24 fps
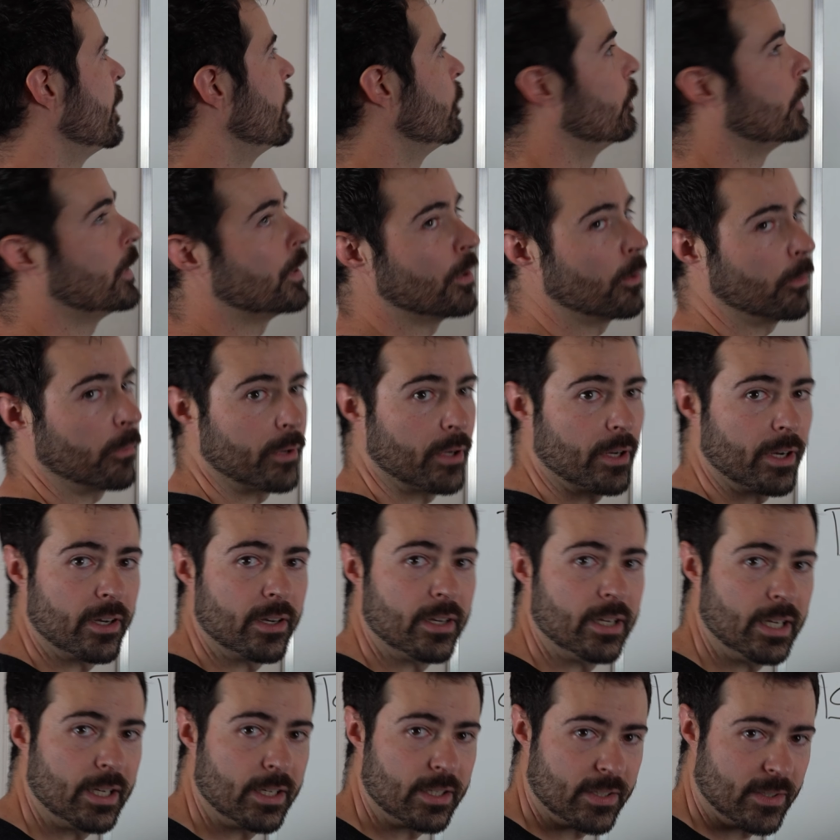we know we're going to
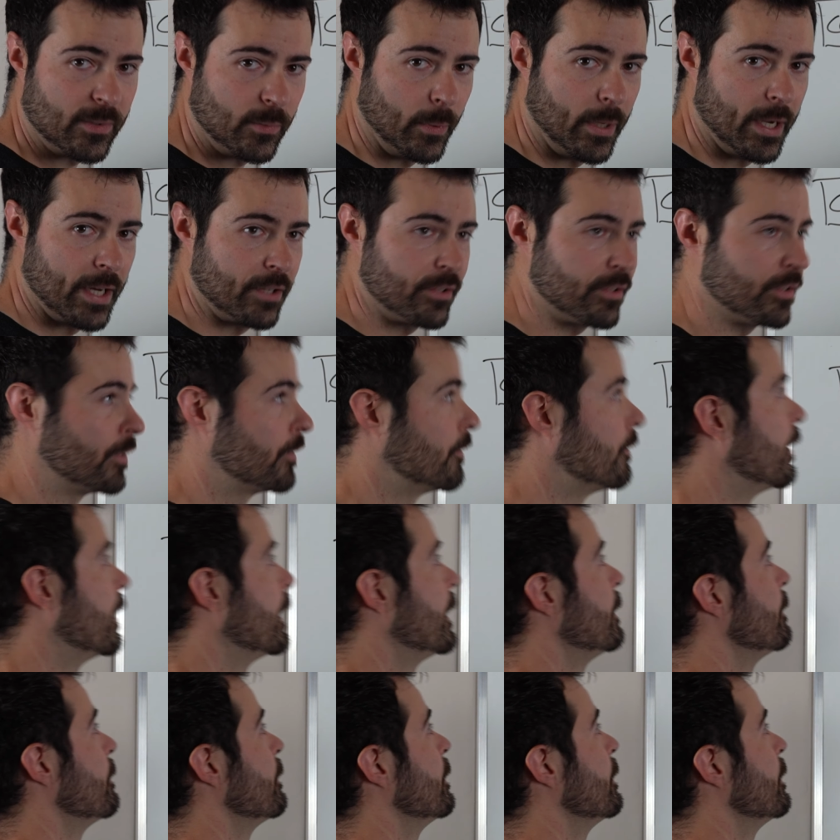need a switch, right?